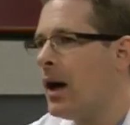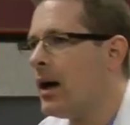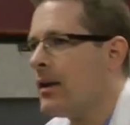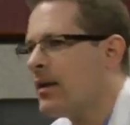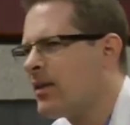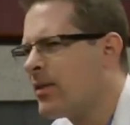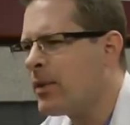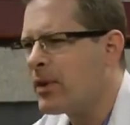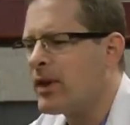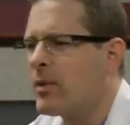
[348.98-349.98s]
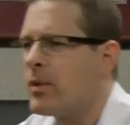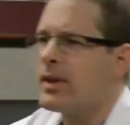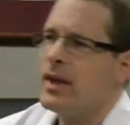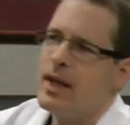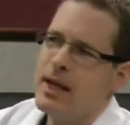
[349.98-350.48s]
I th think
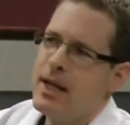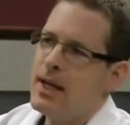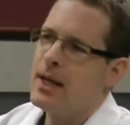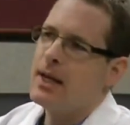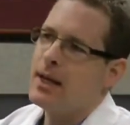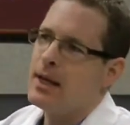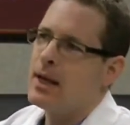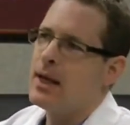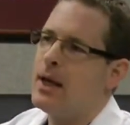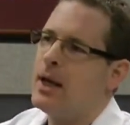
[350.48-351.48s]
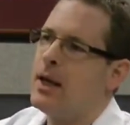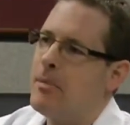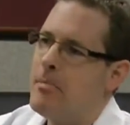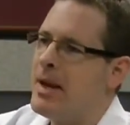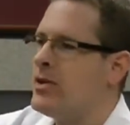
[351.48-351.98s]
with any uh,
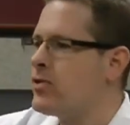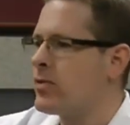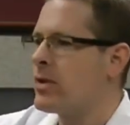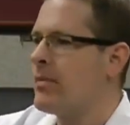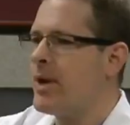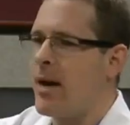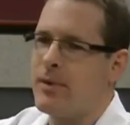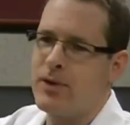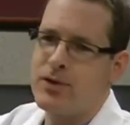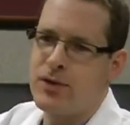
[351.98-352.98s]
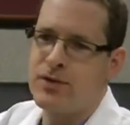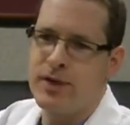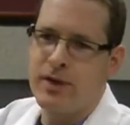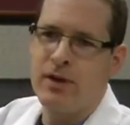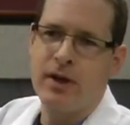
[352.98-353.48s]
major abdominal
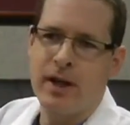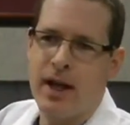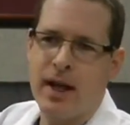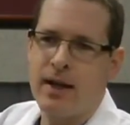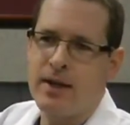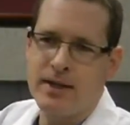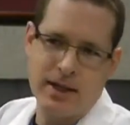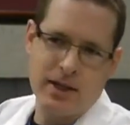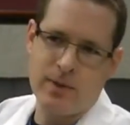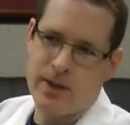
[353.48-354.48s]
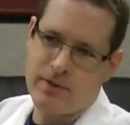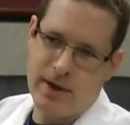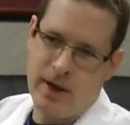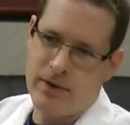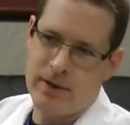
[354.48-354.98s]
surgery, you're looking at six weeks
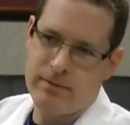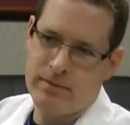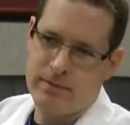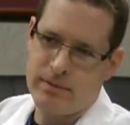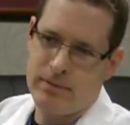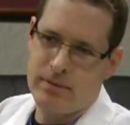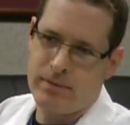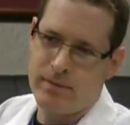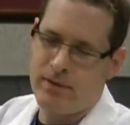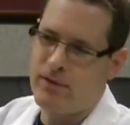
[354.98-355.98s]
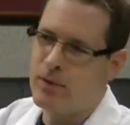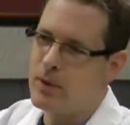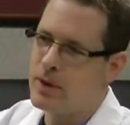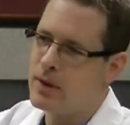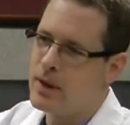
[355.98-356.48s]
recovery.
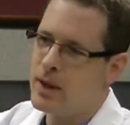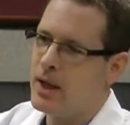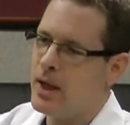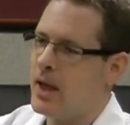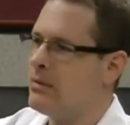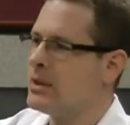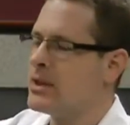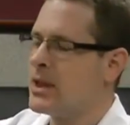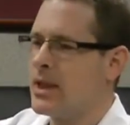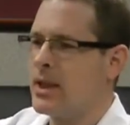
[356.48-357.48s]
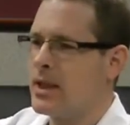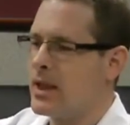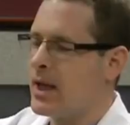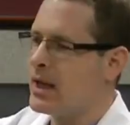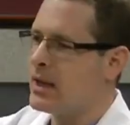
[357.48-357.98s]
Before I would tell you
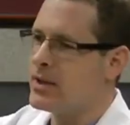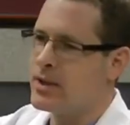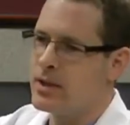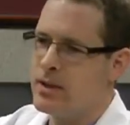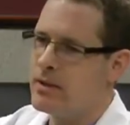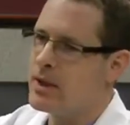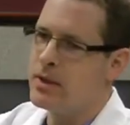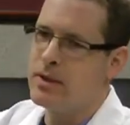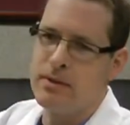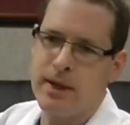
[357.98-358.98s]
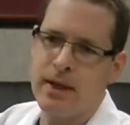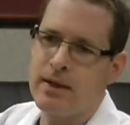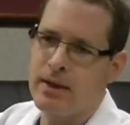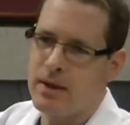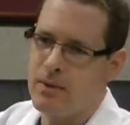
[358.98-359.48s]
that, listen, you can do
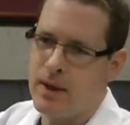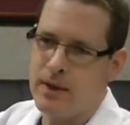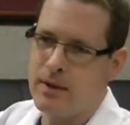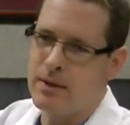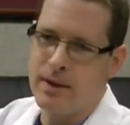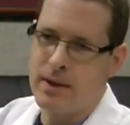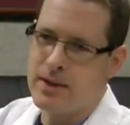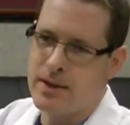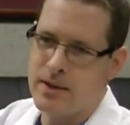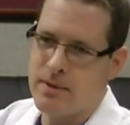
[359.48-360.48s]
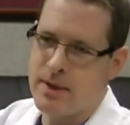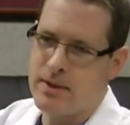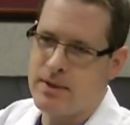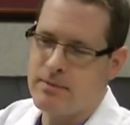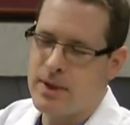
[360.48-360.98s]
anything you want, you're looking at six weeks.